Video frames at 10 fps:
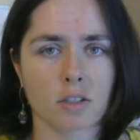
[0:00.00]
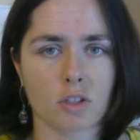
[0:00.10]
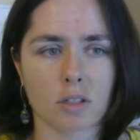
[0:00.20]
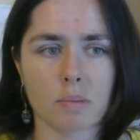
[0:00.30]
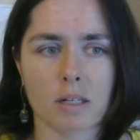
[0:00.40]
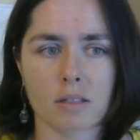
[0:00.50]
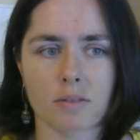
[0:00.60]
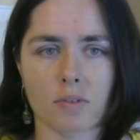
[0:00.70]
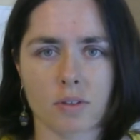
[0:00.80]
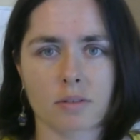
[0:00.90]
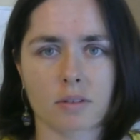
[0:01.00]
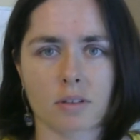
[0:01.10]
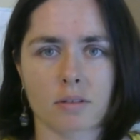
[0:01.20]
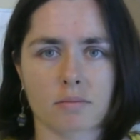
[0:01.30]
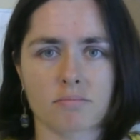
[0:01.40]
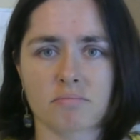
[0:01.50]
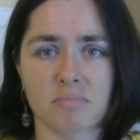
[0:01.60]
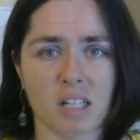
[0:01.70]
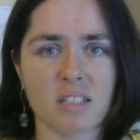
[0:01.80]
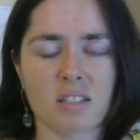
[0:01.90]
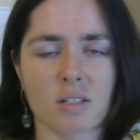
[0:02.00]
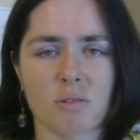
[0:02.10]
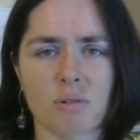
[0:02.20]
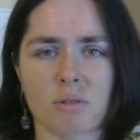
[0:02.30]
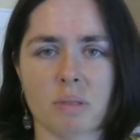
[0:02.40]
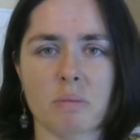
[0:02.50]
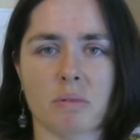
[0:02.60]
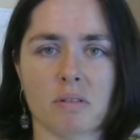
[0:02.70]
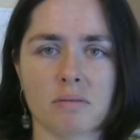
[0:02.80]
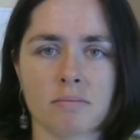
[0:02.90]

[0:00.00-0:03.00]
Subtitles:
just because of less than 200 people?